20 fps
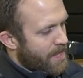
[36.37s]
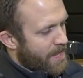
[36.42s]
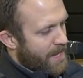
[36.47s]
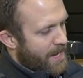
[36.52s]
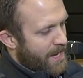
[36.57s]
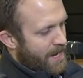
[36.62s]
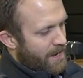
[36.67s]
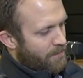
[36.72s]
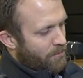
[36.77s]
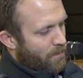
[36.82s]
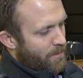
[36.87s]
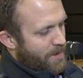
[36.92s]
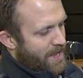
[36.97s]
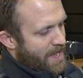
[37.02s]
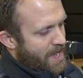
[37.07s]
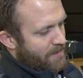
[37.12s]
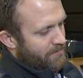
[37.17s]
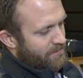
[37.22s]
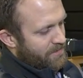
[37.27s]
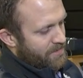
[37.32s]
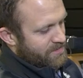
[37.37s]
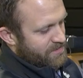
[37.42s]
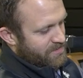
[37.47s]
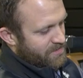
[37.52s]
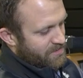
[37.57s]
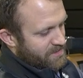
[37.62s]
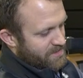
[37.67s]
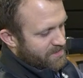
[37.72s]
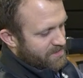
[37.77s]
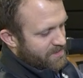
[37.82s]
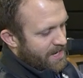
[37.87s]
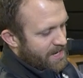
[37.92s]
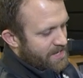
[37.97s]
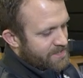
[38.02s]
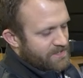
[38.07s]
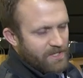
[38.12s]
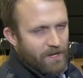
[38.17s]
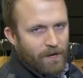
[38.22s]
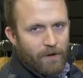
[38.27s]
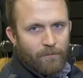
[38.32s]
And what we have is, to the design
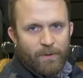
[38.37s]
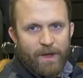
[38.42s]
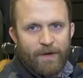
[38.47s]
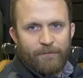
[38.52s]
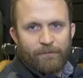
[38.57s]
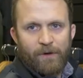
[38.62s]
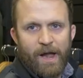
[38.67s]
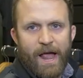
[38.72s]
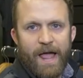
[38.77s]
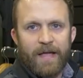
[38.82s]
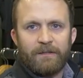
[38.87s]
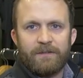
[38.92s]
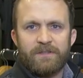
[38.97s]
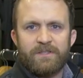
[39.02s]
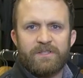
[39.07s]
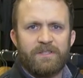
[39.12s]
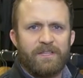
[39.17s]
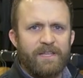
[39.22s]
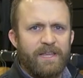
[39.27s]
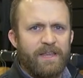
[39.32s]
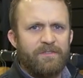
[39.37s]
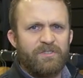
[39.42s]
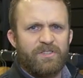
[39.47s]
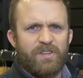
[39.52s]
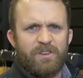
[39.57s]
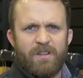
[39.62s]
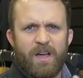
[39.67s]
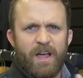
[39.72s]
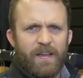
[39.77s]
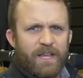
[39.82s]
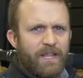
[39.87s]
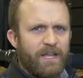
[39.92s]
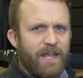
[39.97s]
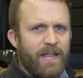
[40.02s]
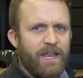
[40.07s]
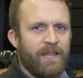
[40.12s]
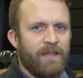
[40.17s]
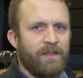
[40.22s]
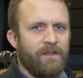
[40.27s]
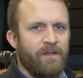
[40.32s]
itself, we have raglan sleeves, so you're not getting
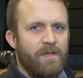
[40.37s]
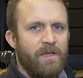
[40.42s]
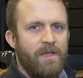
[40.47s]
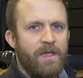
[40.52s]
any